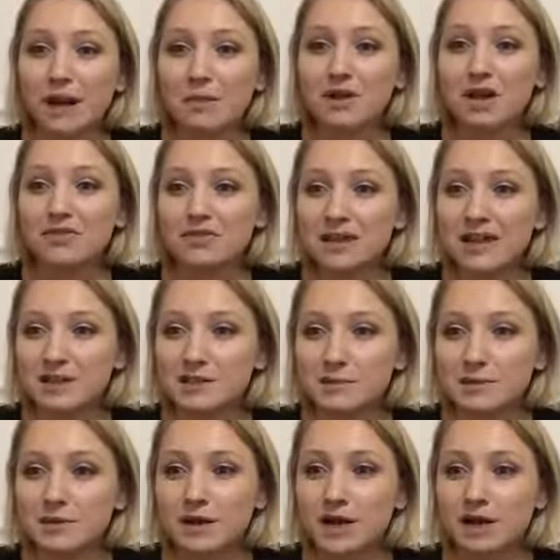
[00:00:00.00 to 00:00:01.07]
I'm not the
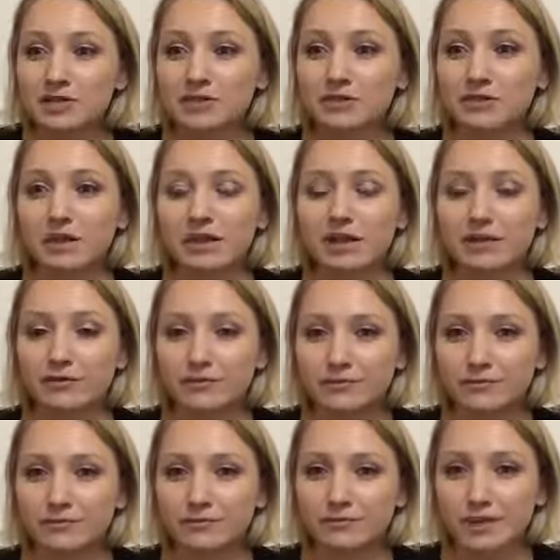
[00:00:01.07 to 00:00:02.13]
expert at your life.
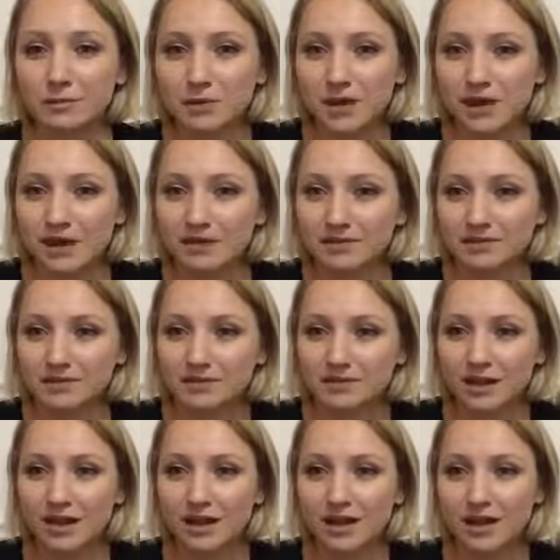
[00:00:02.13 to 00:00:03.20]
I'm not.
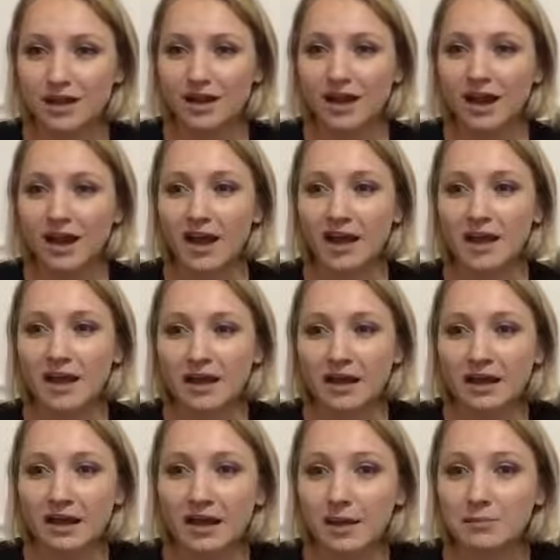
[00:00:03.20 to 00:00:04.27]
I
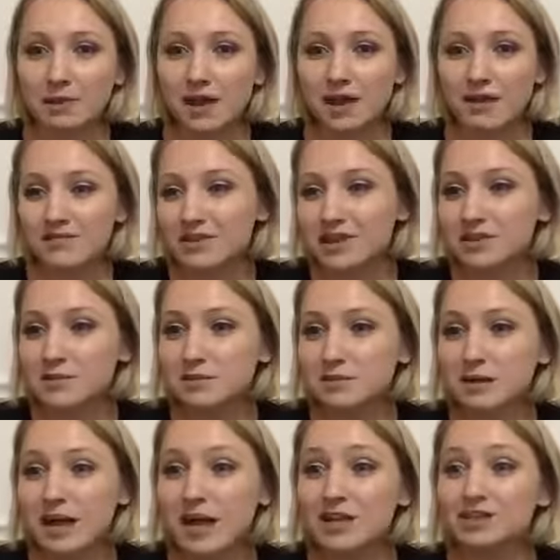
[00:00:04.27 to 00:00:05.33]
am kind of an
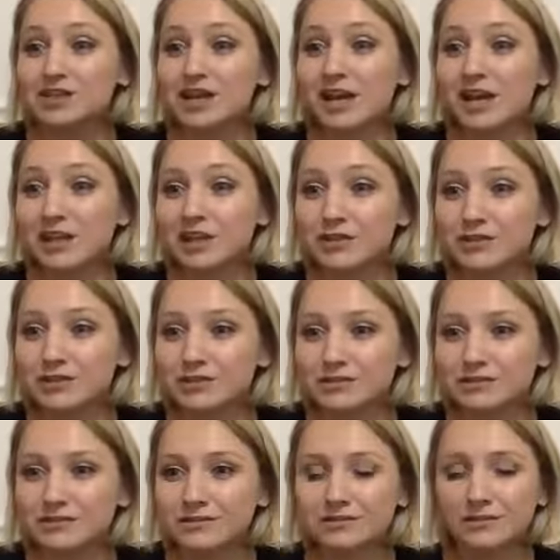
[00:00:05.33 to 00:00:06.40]
expert at
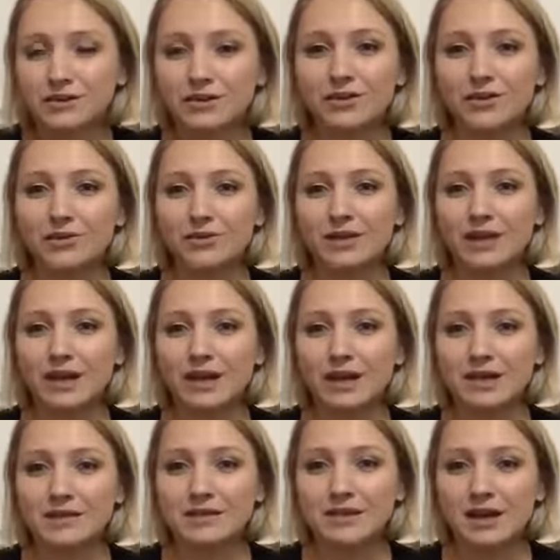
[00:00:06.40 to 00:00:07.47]
change, you know,
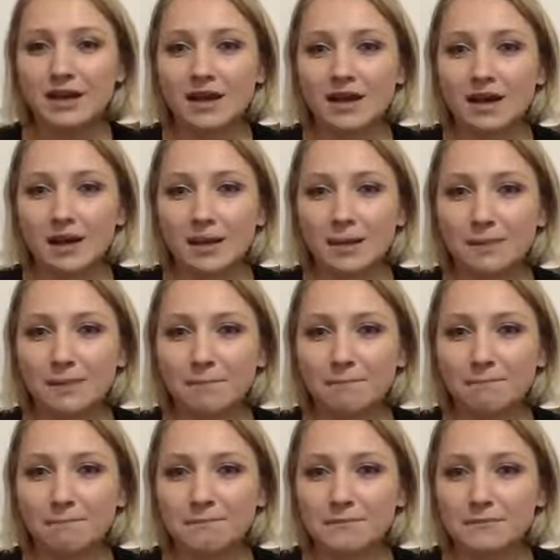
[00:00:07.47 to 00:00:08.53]
and I
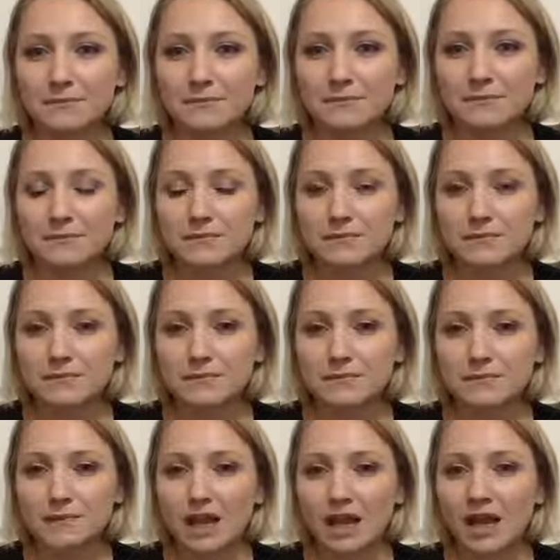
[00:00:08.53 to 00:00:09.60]

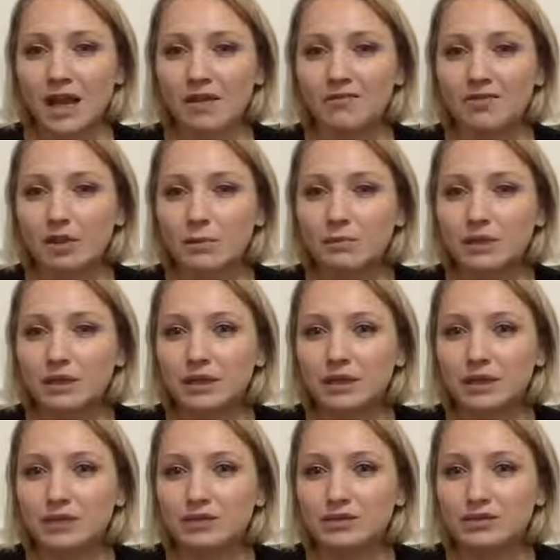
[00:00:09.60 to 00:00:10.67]
have the
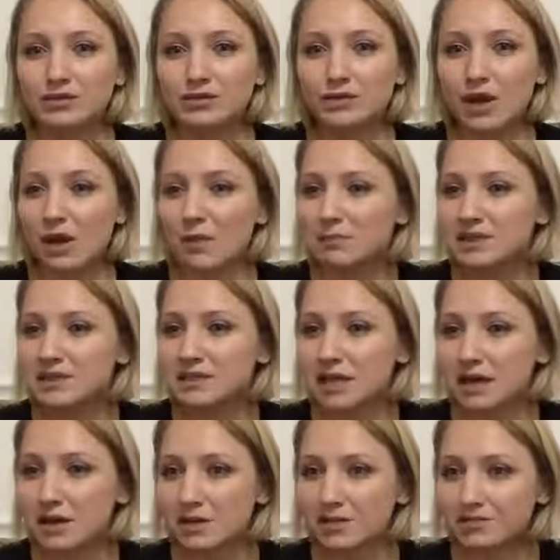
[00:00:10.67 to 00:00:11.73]
ability to not be
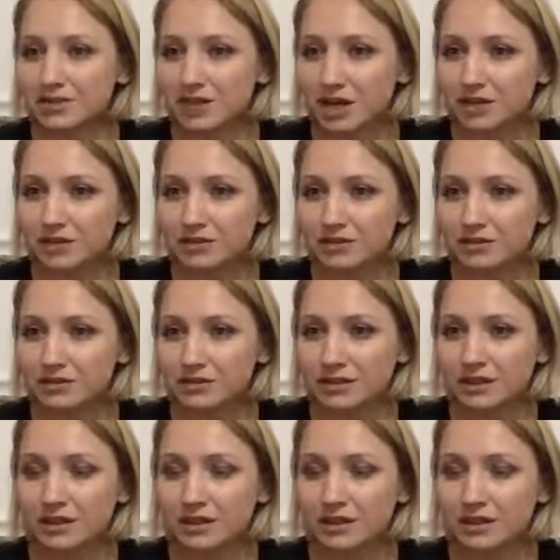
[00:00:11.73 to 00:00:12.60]
scared of change.